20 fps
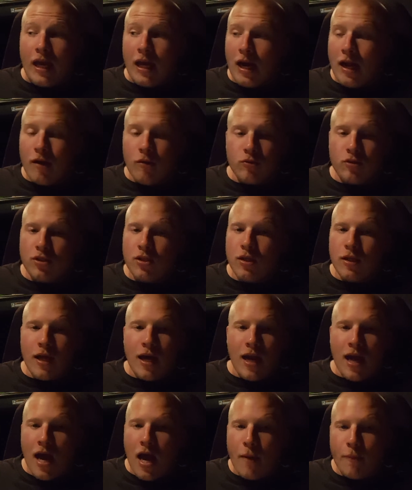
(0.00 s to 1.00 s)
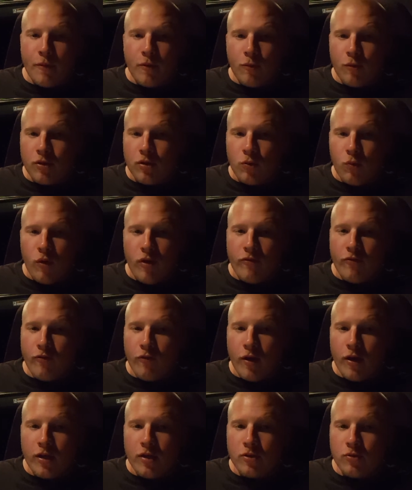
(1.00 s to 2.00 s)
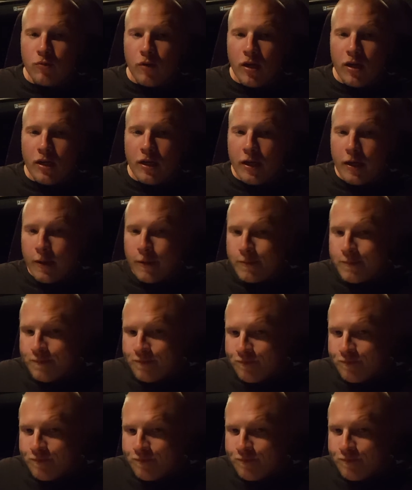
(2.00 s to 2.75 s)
and I don't see that happening with the way freight is right now.